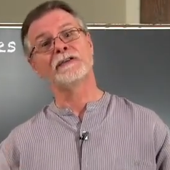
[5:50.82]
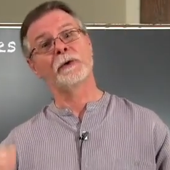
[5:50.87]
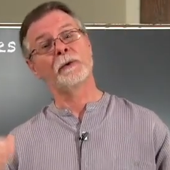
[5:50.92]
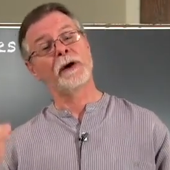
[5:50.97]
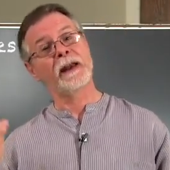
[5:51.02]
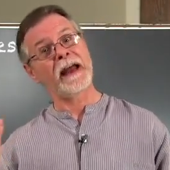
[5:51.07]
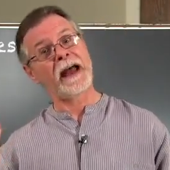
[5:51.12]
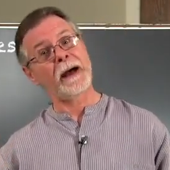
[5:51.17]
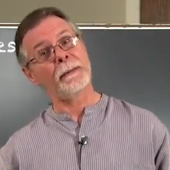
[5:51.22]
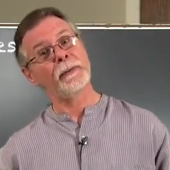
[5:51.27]
So,
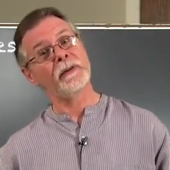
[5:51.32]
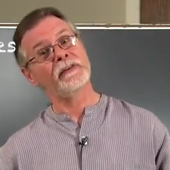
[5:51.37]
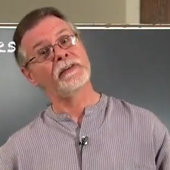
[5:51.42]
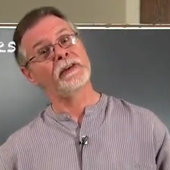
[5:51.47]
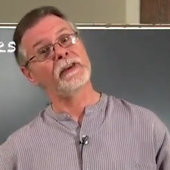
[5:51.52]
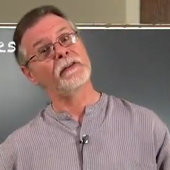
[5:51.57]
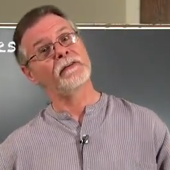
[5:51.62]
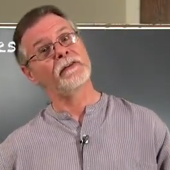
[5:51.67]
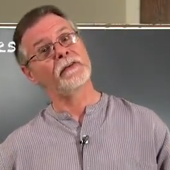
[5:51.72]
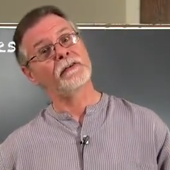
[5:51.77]
what
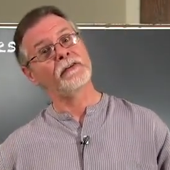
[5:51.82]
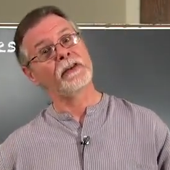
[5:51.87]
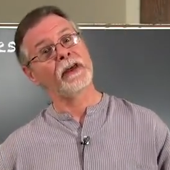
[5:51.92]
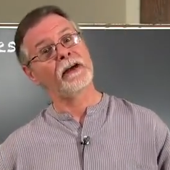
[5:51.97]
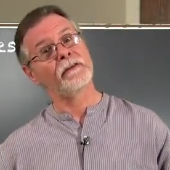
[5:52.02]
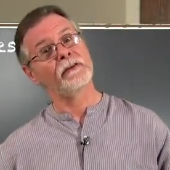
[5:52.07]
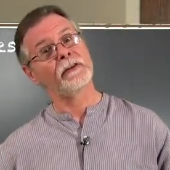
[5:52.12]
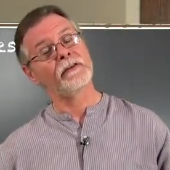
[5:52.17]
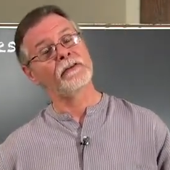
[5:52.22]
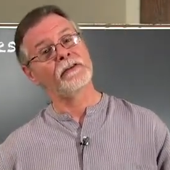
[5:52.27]
happens in the first
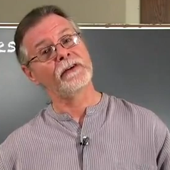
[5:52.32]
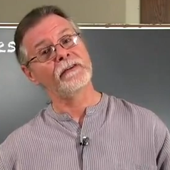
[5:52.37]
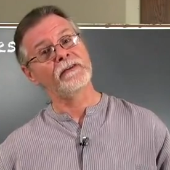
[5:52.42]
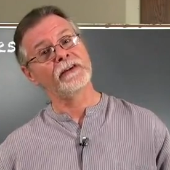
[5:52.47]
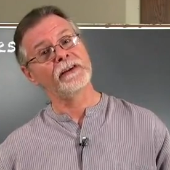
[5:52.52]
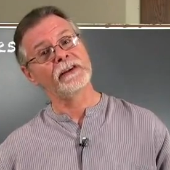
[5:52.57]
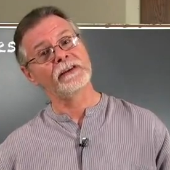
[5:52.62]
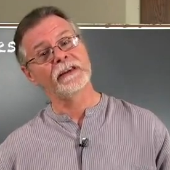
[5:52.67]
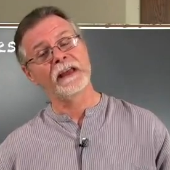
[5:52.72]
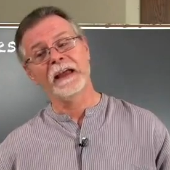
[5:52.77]
half of the
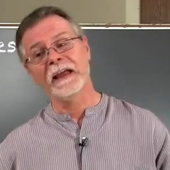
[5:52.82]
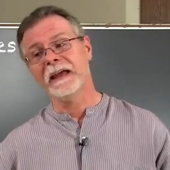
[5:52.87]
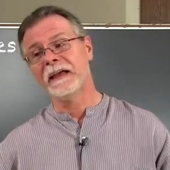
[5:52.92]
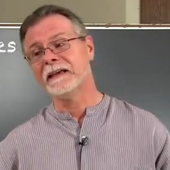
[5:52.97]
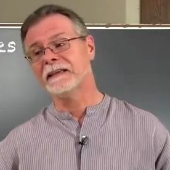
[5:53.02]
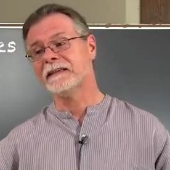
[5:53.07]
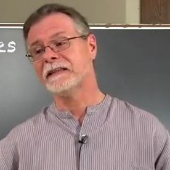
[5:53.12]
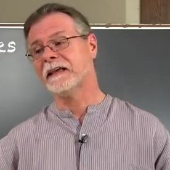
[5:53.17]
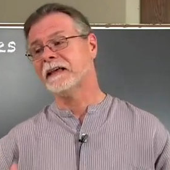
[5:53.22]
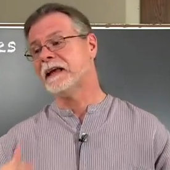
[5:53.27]
50s
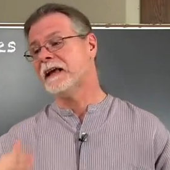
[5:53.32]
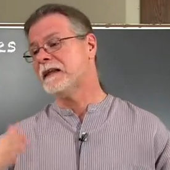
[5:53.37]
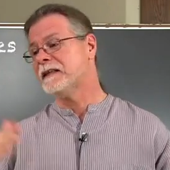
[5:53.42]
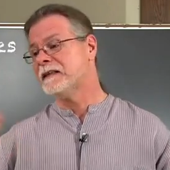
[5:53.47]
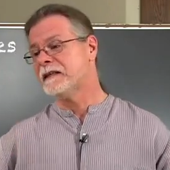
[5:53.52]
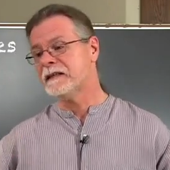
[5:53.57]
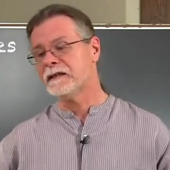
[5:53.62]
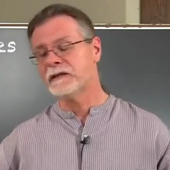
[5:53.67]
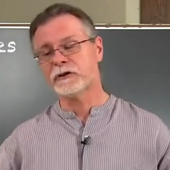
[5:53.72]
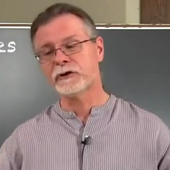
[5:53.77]
is that
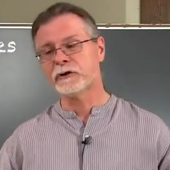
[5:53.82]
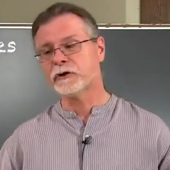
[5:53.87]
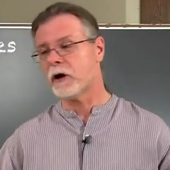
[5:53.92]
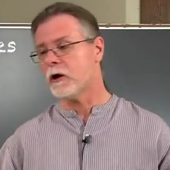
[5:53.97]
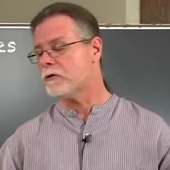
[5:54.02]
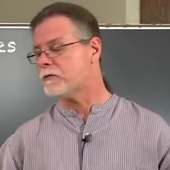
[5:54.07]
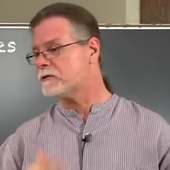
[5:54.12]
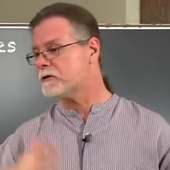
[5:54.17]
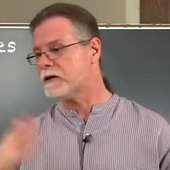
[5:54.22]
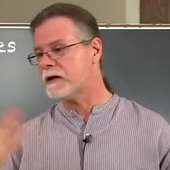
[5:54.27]
these
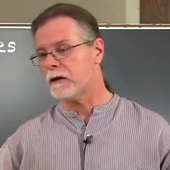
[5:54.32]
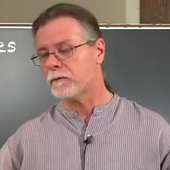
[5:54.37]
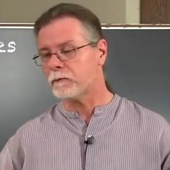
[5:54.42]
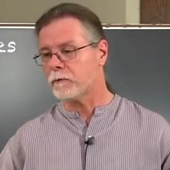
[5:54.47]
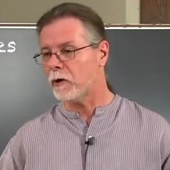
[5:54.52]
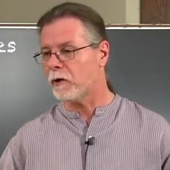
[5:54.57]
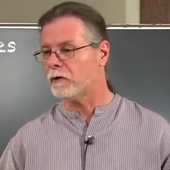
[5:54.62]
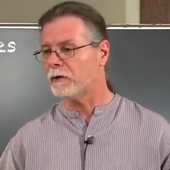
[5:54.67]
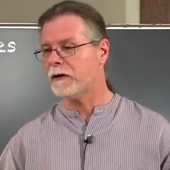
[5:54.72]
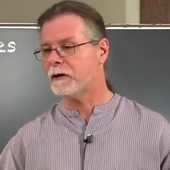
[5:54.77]
shows get
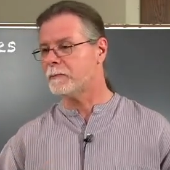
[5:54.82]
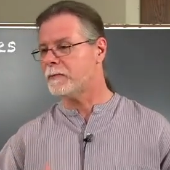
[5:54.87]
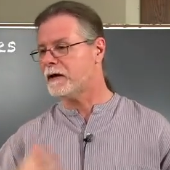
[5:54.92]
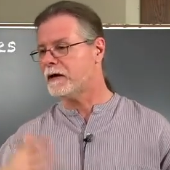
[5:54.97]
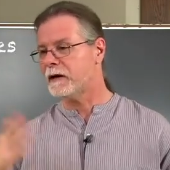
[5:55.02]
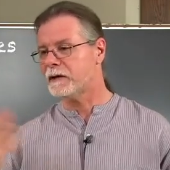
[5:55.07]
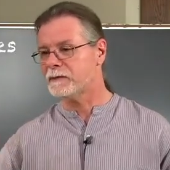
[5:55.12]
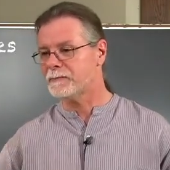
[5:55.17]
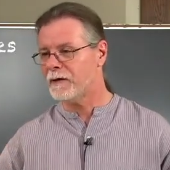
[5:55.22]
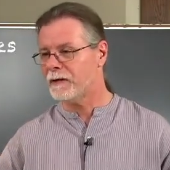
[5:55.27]
rolling
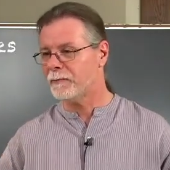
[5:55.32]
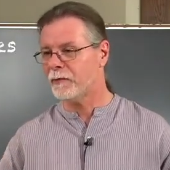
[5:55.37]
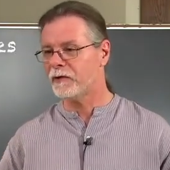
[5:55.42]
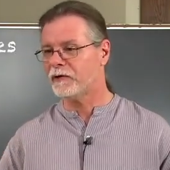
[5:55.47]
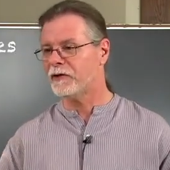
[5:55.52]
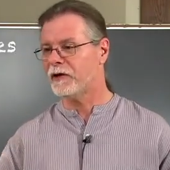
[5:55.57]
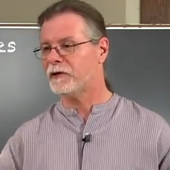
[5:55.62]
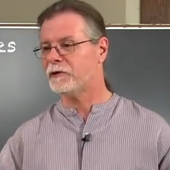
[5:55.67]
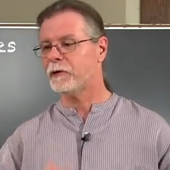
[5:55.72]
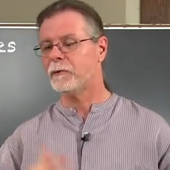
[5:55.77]
because people
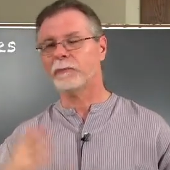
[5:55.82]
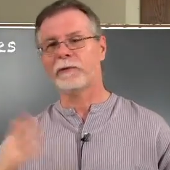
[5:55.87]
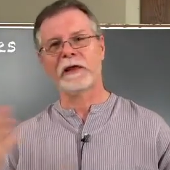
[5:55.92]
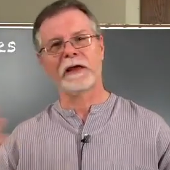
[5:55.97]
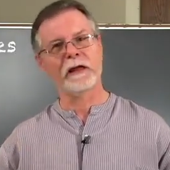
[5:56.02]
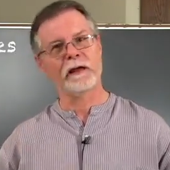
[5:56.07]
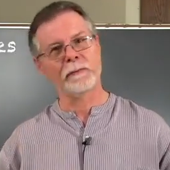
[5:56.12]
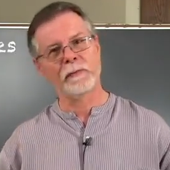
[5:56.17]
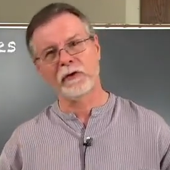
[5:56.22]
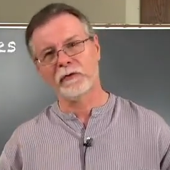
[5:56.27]
think they're
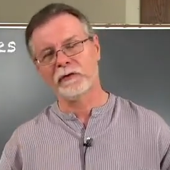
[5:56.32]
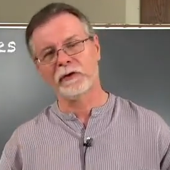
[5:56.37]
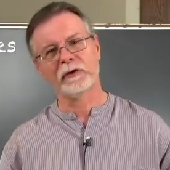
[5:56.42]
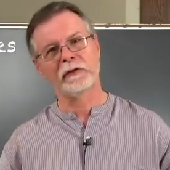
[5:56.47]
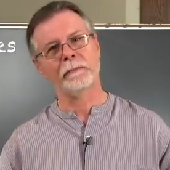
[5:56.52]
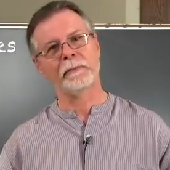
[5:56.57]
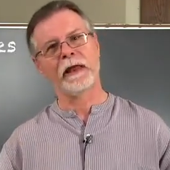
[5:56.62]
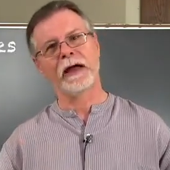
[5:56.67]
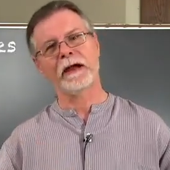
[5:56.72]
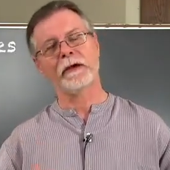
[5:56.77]
playing
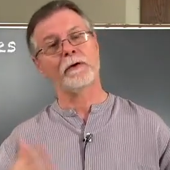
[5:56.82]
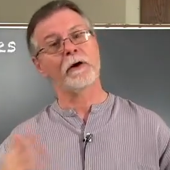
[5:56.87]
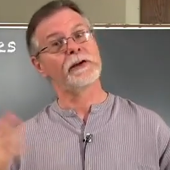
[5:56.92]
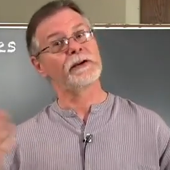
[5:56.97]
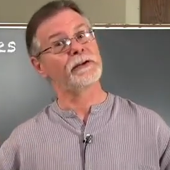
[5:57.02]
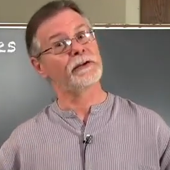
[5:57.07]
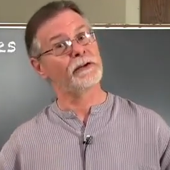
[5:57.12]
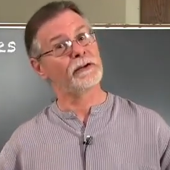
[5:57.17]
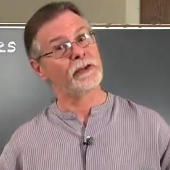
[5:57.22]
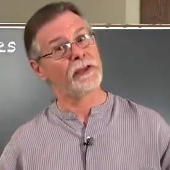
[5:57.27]
music to black
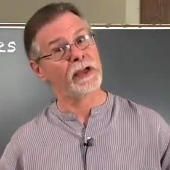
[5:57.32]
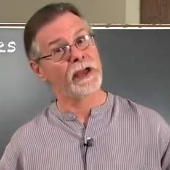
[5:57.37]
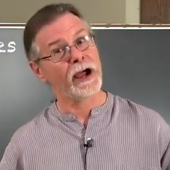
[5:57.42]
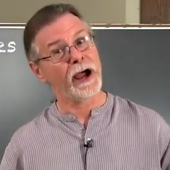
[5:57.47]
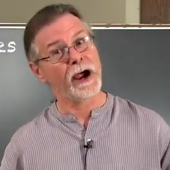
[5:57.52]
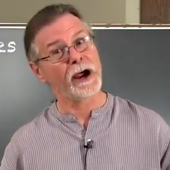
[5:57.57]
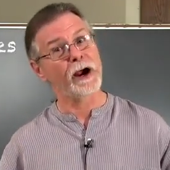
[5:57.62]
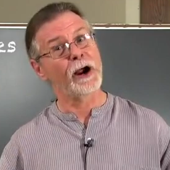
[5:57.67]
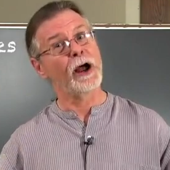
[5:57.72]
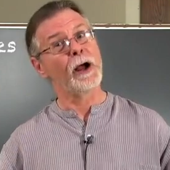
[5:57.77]
audiences, and they
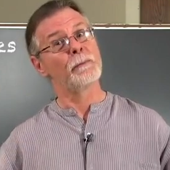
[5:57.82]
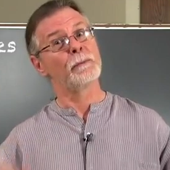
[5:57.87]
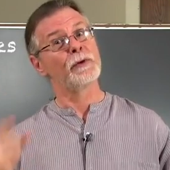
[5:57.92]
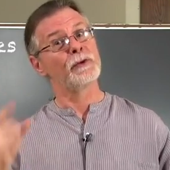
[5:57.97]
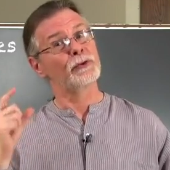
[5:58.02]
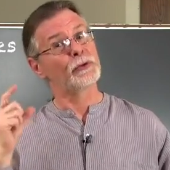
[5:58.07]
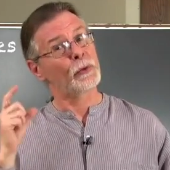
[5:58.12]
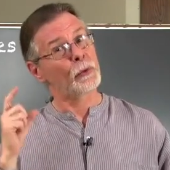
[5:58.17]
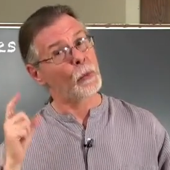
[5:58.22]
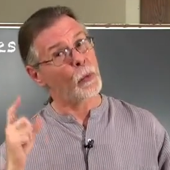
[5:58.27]
are,
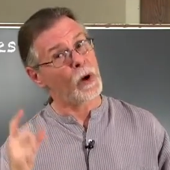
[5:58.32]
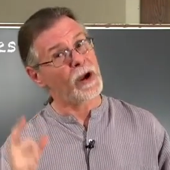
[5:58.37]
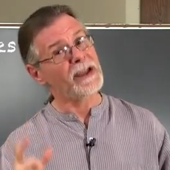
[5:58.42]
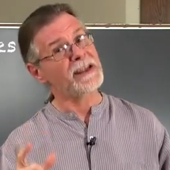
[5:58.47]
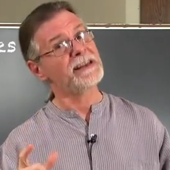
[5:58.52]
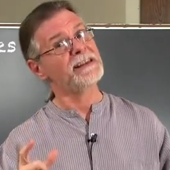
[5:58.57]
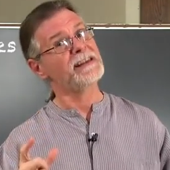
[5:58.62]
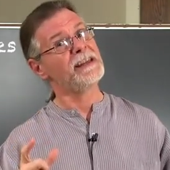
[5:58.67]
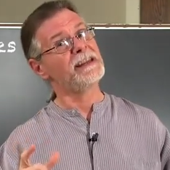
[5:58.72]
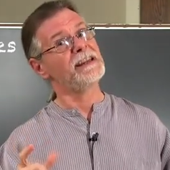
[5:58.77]
but the
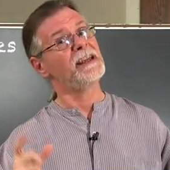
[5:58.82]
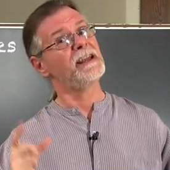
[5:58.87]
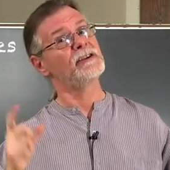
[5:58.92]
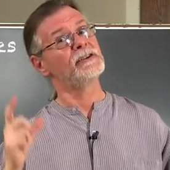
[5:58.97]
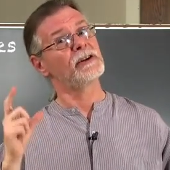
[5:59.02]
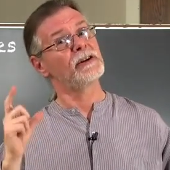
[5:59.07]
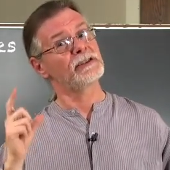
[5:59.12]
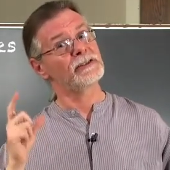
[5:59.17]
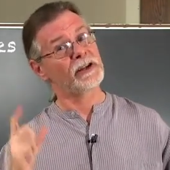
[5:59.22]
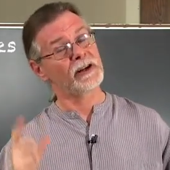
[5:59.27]
white
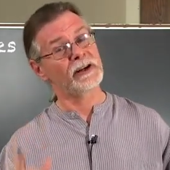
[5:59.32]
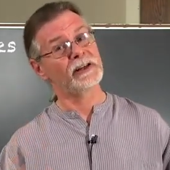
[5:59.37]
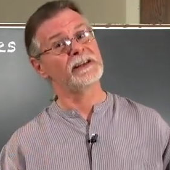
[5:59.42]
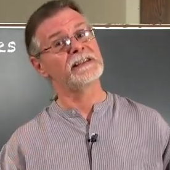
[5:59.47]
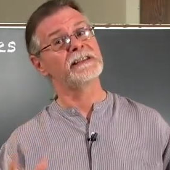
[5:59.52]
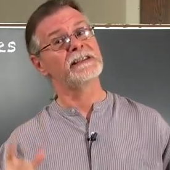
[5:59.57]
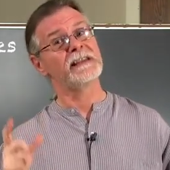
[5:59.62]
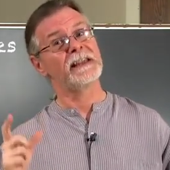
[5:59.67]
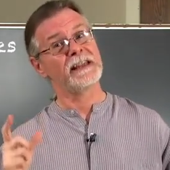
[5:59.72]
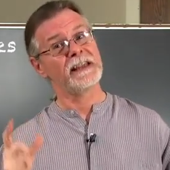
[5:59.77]
teenagers are
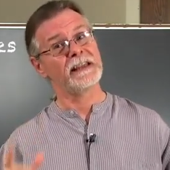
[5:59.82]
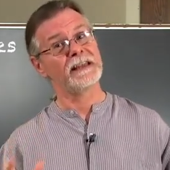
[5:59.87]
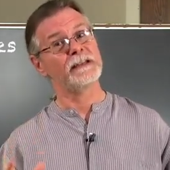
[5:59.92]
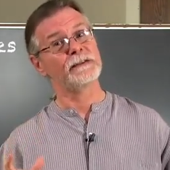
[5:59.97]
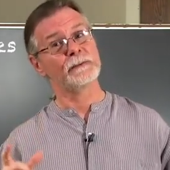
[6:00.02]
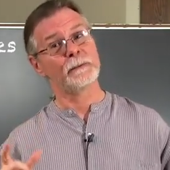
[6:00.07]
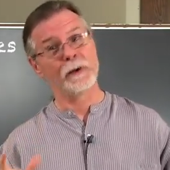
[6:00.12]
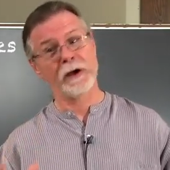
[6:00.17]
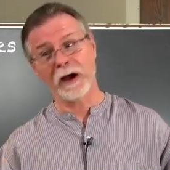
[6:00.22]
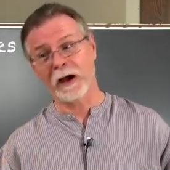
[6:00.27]
listening in
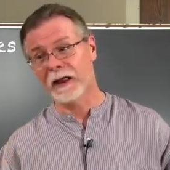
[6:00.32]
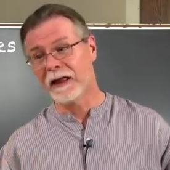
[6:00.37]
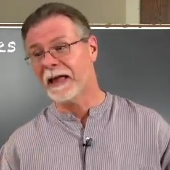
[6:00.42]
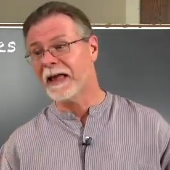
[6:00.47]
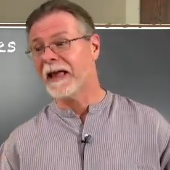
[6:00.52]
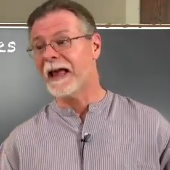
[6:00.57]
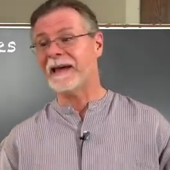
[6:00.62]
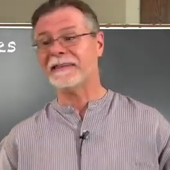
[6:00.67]
as well.